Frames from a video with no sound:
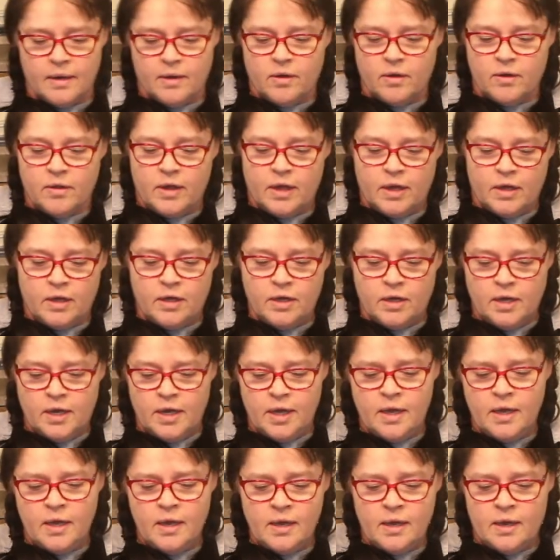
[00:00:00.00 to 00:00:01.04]
That
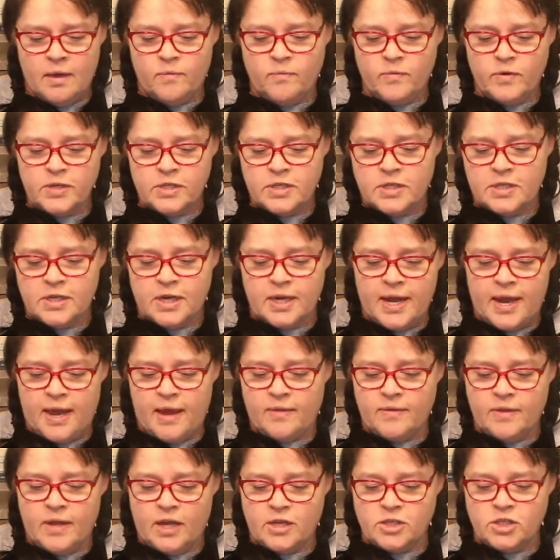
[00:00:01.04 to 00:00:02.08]
goodie, and we're just going to
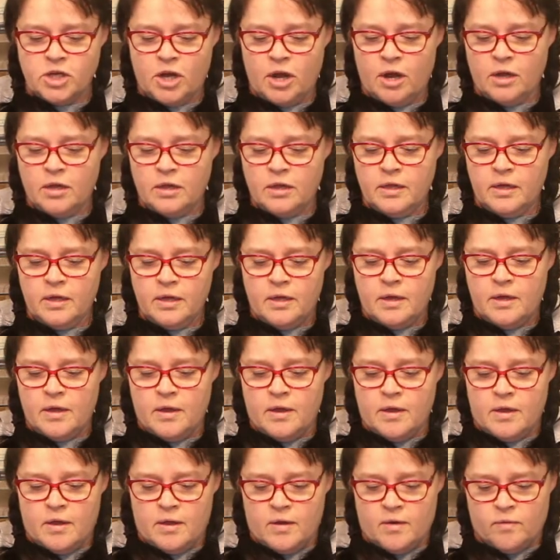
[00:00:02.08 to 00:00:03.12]
add that chocolate
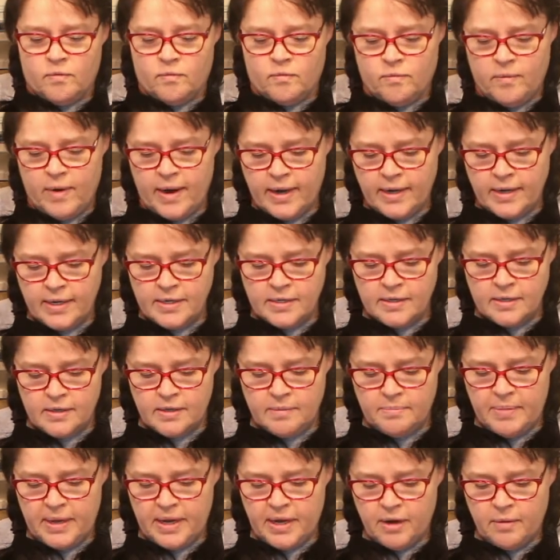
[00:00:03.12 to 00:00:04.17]
right into the
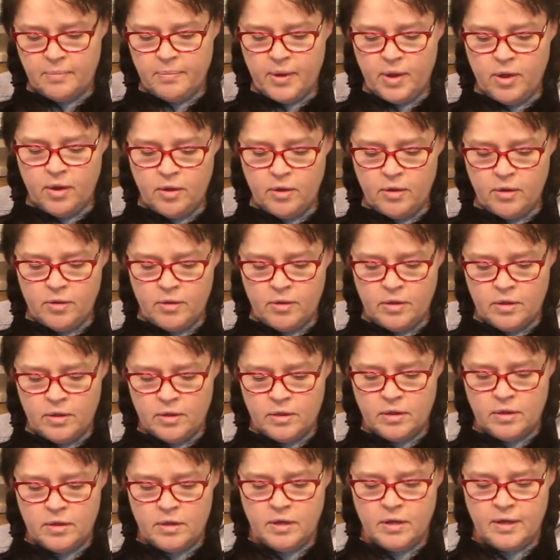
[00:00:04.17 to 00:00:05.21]
bigger bowl.
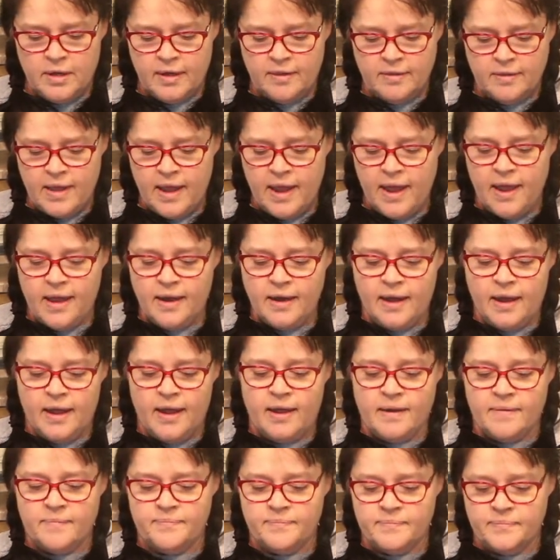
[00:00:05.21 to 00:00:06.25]
Look at that,
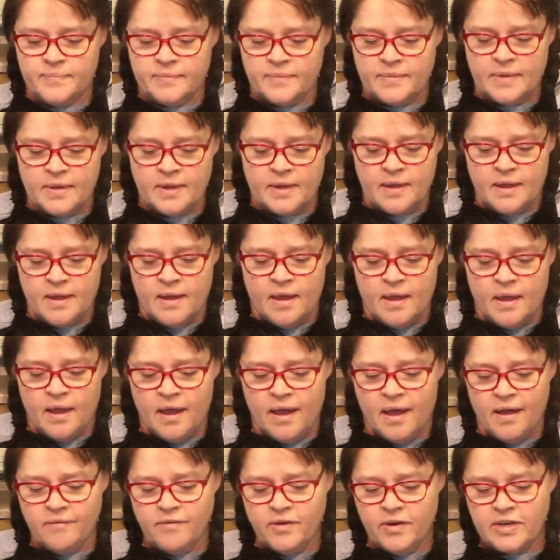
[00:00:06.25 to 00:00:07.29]
and
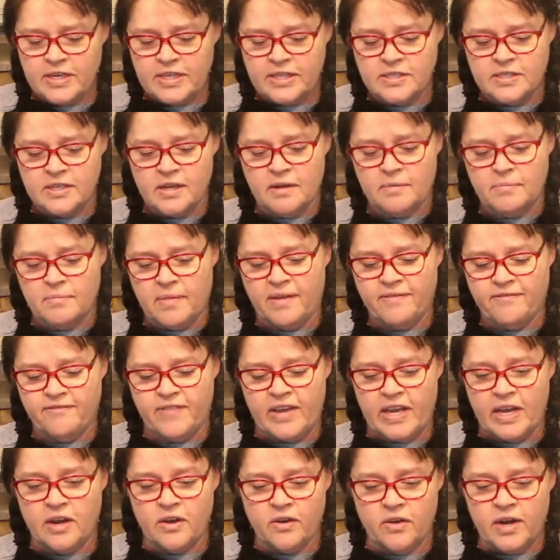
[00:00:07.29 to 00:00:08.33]
I've already stuck my
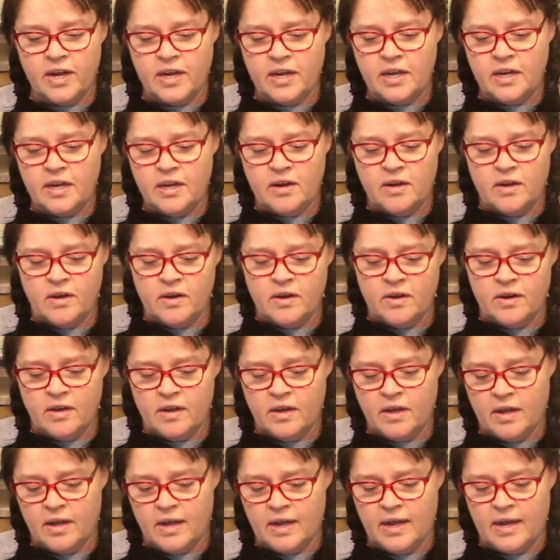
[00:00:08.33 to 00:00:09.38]
finger in here,
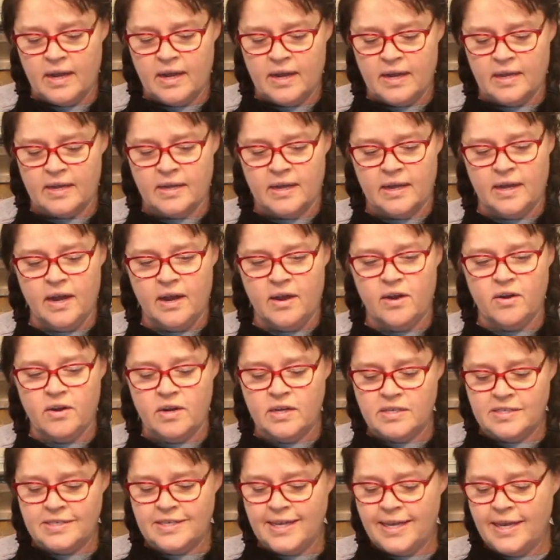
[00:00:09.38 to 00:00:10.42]
and I
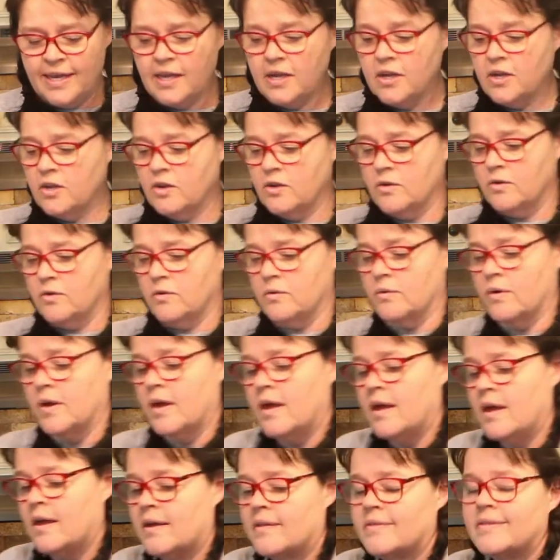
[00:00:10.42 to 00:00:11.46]
guarantee you
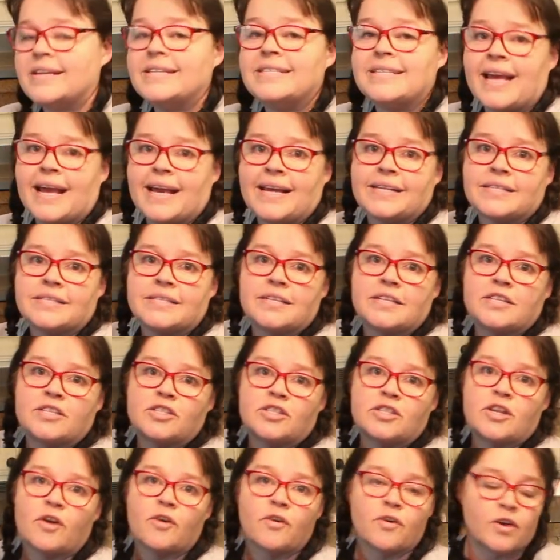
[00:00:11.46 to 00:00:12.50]
the taste is
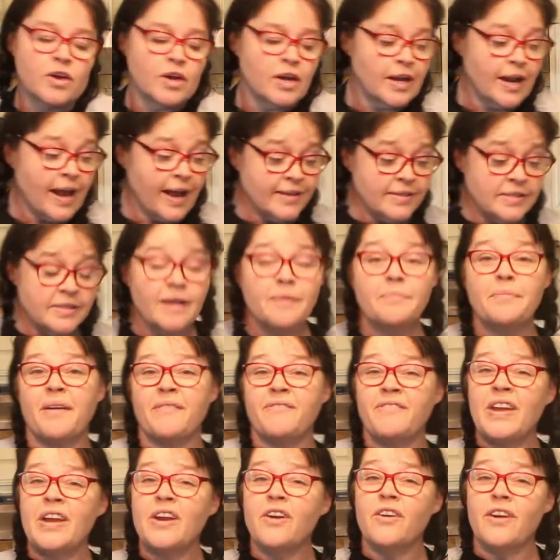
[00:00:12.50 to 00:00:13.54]
so good. I stuck my
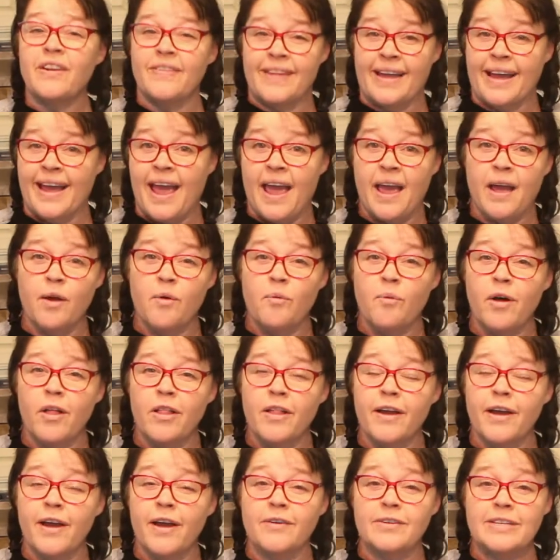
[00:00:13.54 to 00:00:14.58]
finger in the cake a while
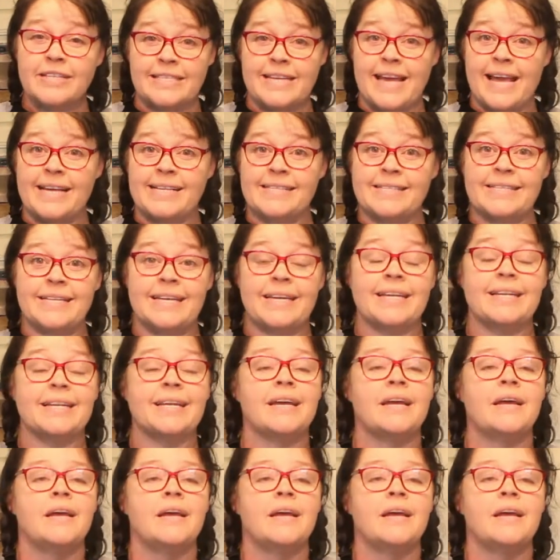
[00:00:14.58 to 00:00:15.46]
ago to taste it.